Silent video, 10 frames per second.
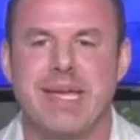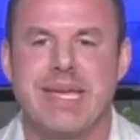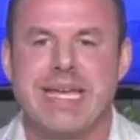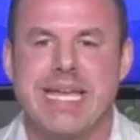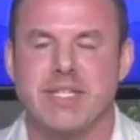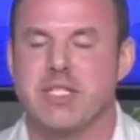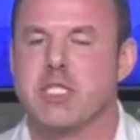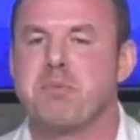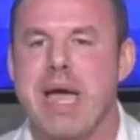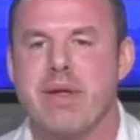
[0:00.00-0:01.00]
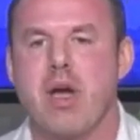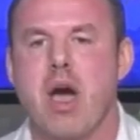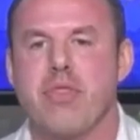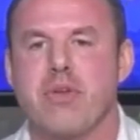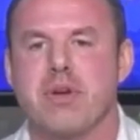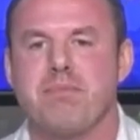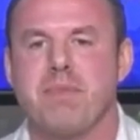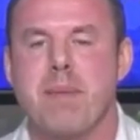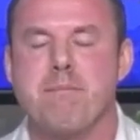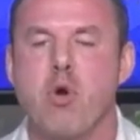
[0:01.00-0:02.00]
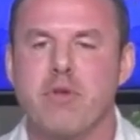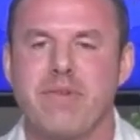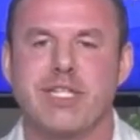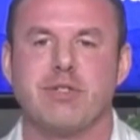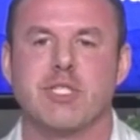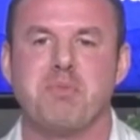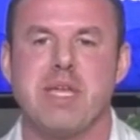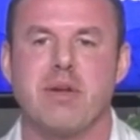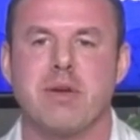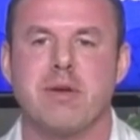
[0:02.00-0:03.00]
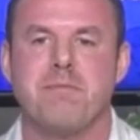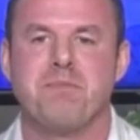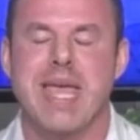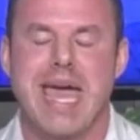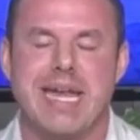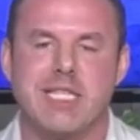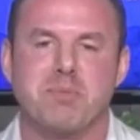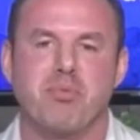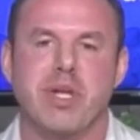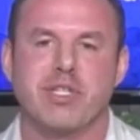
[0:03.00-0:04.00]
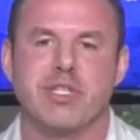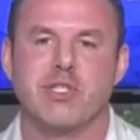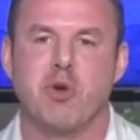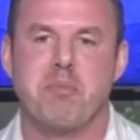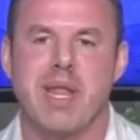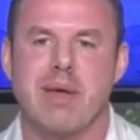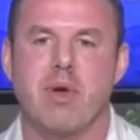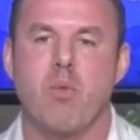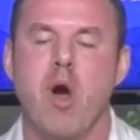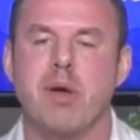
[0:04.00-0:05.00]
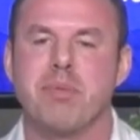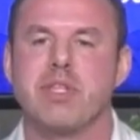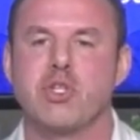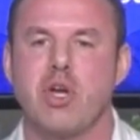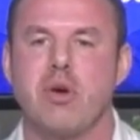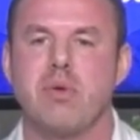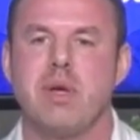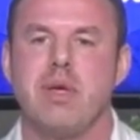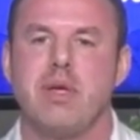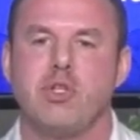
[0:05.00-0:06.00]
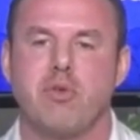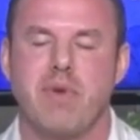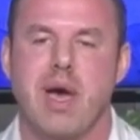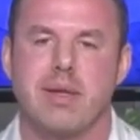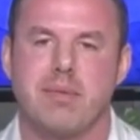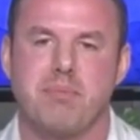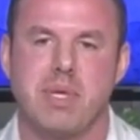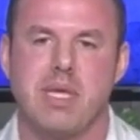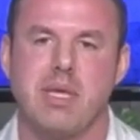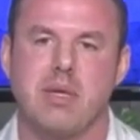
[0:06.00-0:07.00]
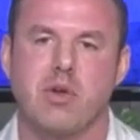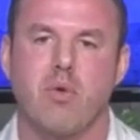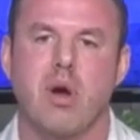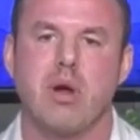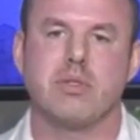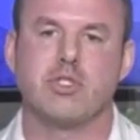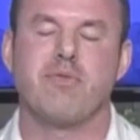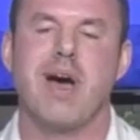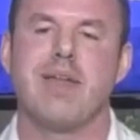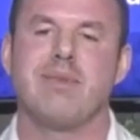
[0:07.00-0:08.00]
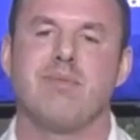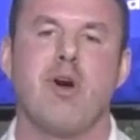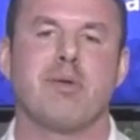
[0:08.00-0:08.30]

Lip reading: He's an aspiring author, motivational speaker, and an inspiration to so many. I want to welcome to the show, Jovon Quarles. Jovon, welcome to the